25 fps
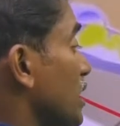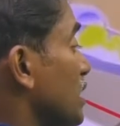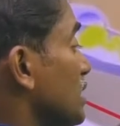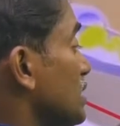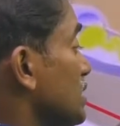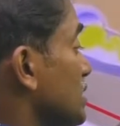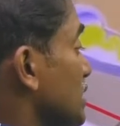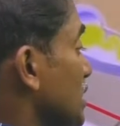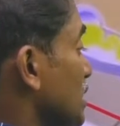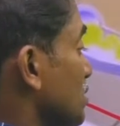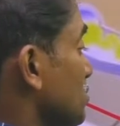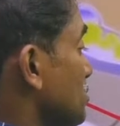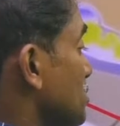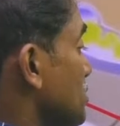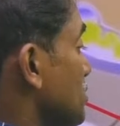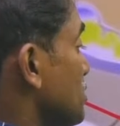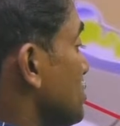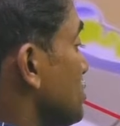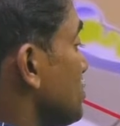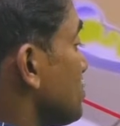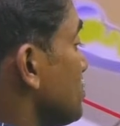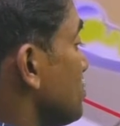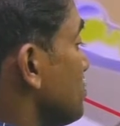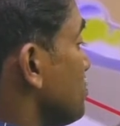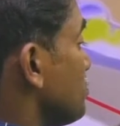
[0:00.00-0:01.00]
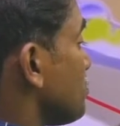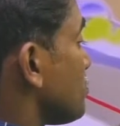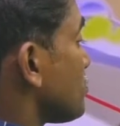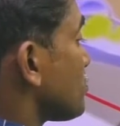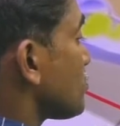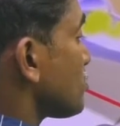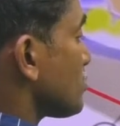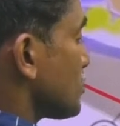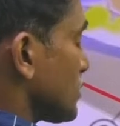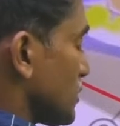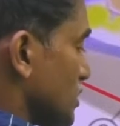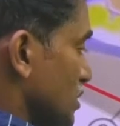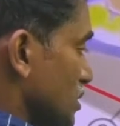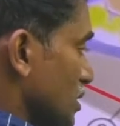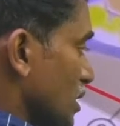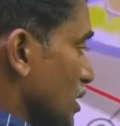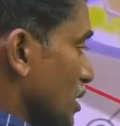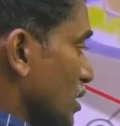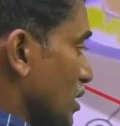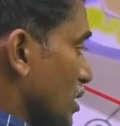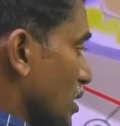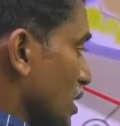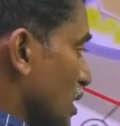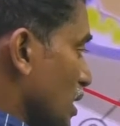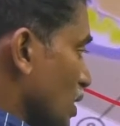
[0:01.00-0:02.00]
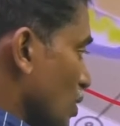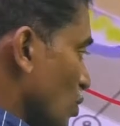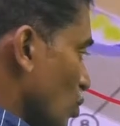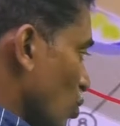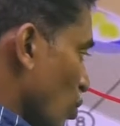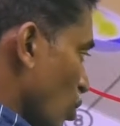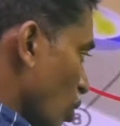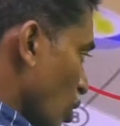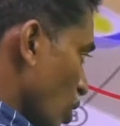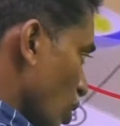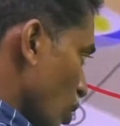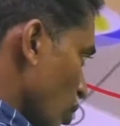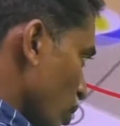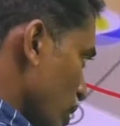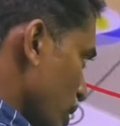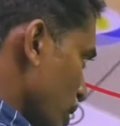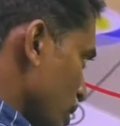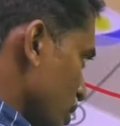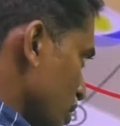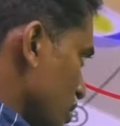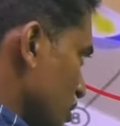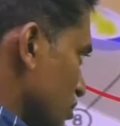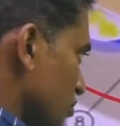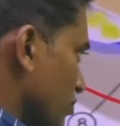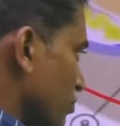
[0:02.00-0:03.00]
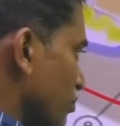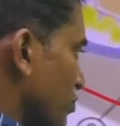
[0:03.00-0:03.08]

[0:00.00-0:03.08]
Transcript: enzymes that are involved in